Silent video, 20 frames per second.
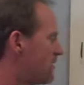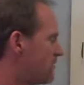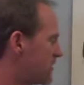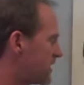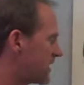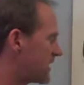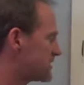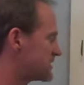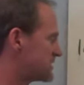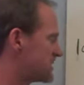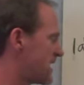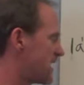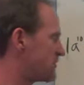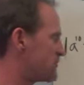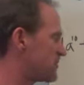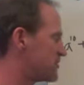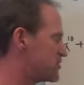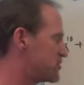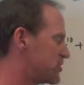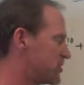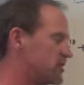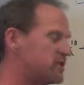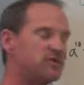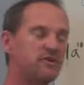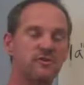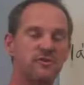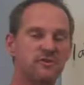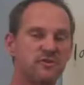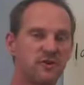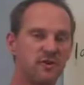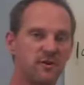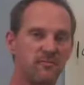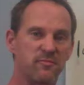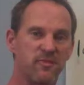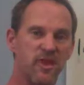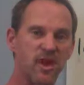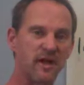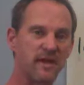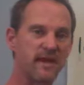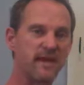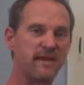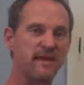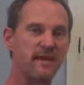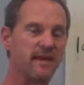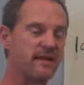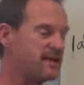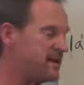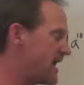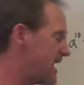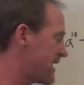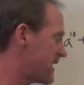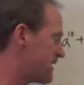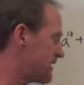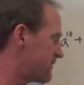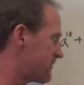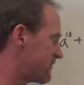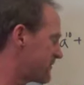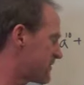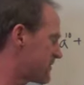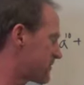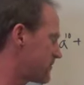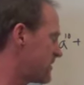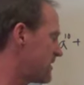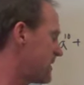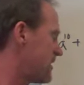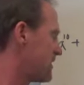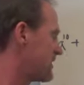Because then what you're going to do is you're going to plug in a negative 3.